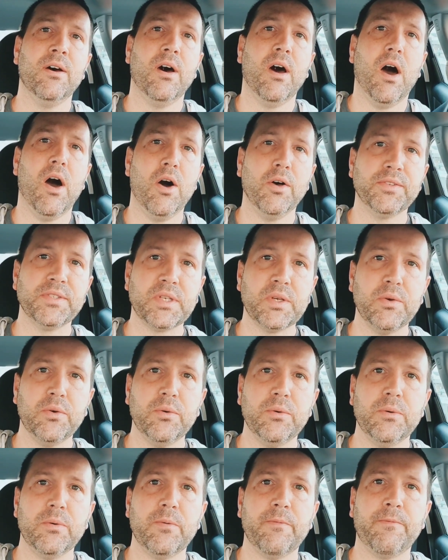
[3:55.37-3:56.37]

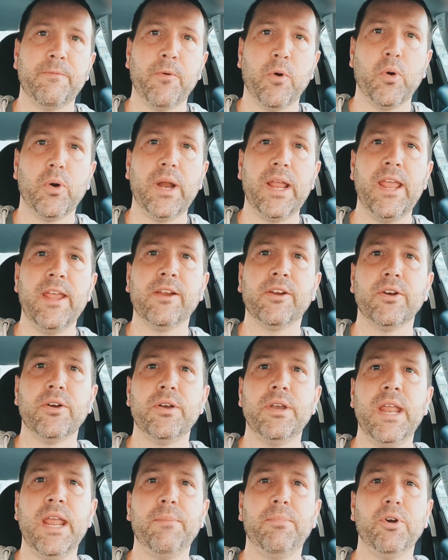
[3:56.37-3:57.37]
Also, 4-acre
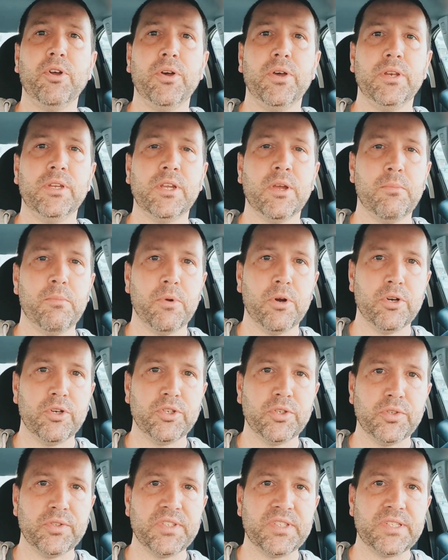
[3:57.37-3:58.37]
neighborhood
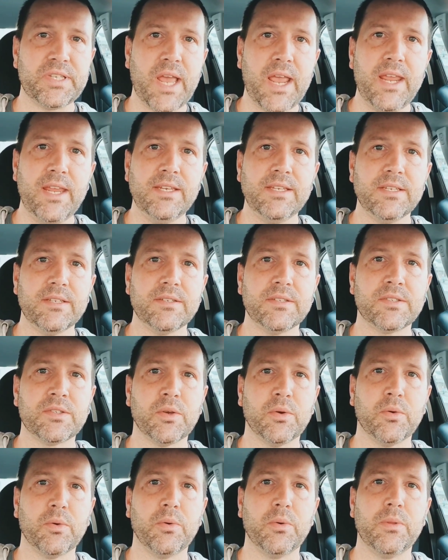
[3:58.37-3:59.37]
commercial site,
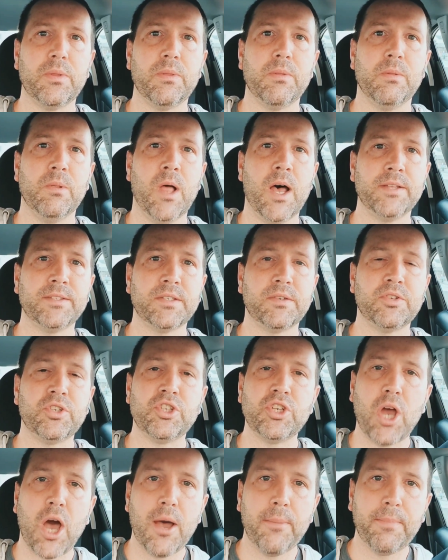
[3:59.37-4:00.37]
so lots of
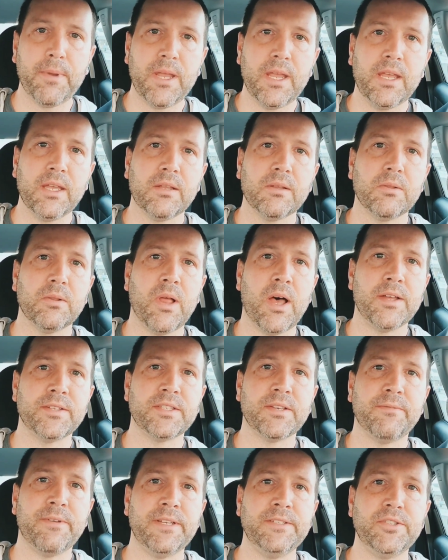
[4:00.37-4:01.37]
shopping,
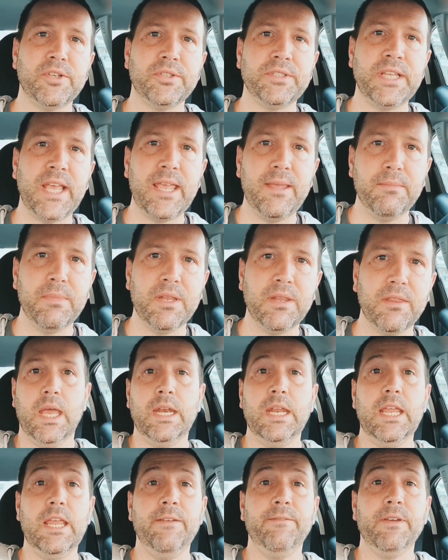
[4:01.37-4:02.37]
lots of entertainment. And
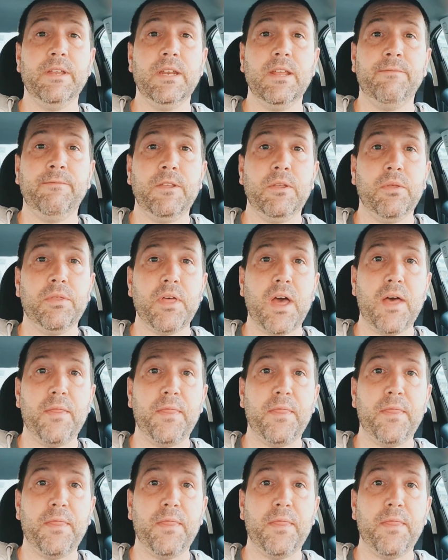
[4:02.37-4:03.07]
even if you thought